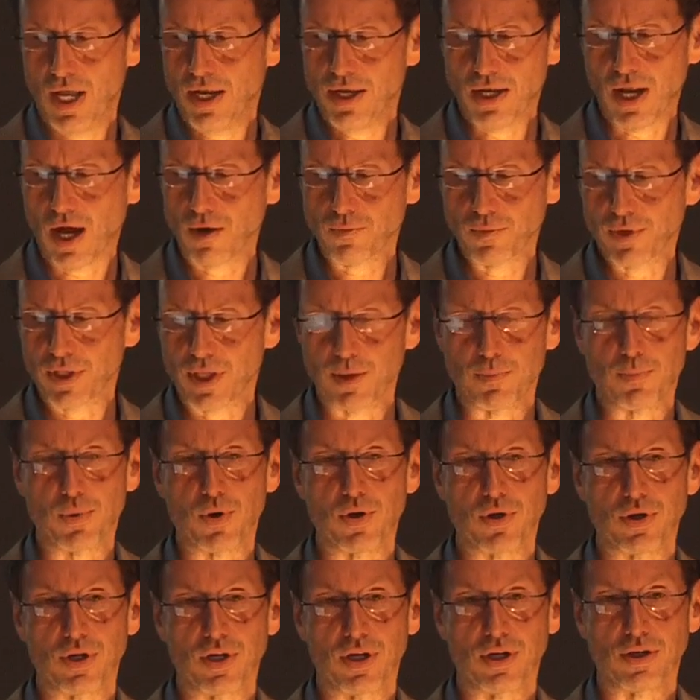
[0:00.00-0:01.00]
not really
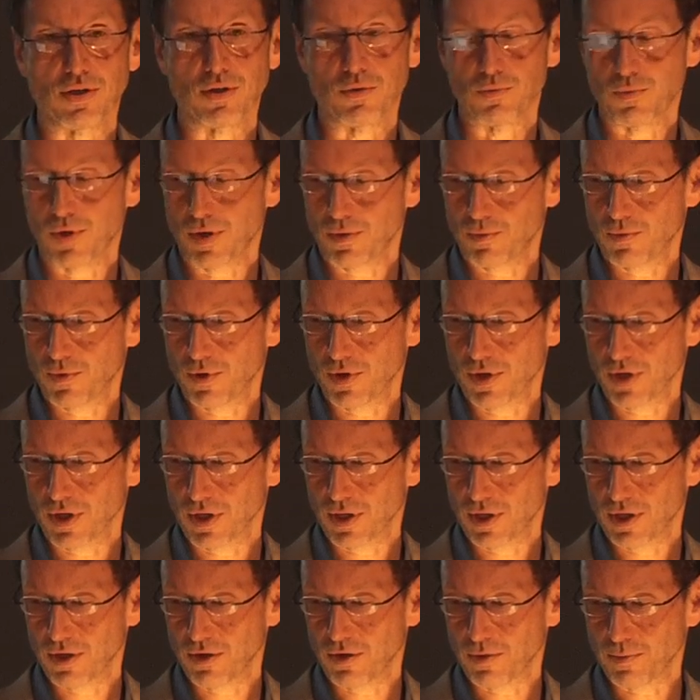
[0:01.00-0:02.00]
pertinent to what we're
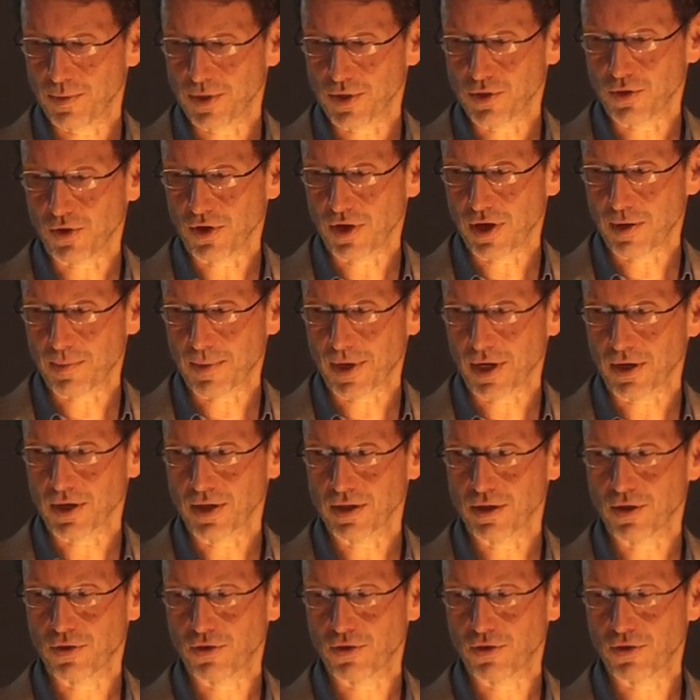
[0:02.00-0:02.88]
going to be talking about.